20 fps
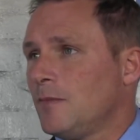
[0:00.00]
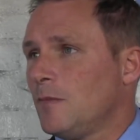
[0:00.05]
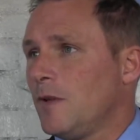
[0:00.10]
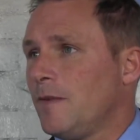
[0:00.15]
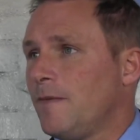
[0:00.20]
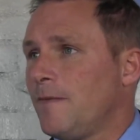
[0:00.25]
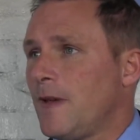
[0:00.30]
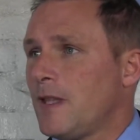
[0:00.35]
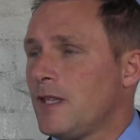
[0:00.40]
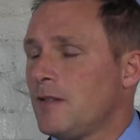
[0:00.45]

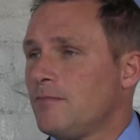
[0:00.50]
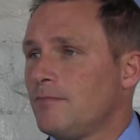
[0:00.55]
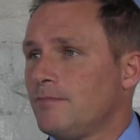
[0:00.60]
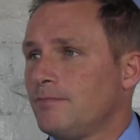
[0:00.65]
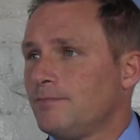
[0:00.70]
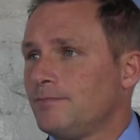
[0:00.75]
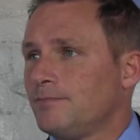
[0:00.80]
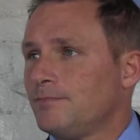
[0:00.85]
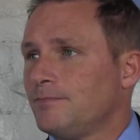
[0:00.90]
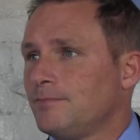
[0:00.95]
We fed them,
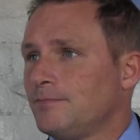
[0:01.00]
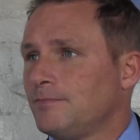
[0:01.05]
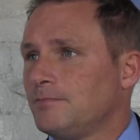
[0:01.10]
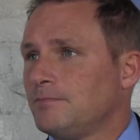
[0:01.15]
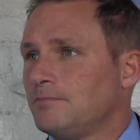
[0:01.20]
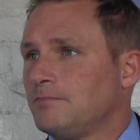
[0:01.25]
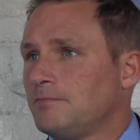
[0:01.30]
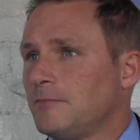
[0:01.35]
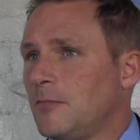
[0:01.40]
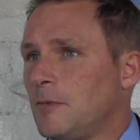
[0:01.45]

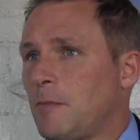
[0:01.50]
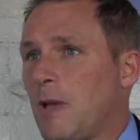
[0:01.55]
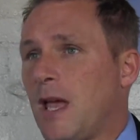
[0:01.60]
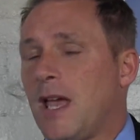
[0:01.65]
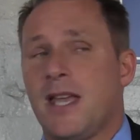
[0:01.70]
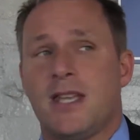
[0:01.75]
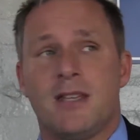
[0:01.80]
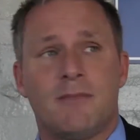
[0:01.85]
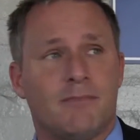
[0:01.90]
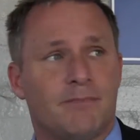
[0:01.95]
we're
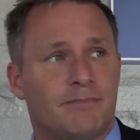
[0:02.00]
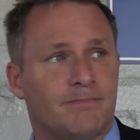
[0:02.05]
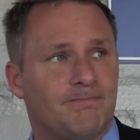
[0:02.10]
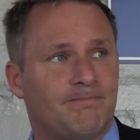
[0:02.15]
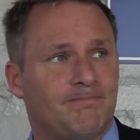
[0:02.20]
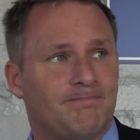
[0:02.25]
paying them,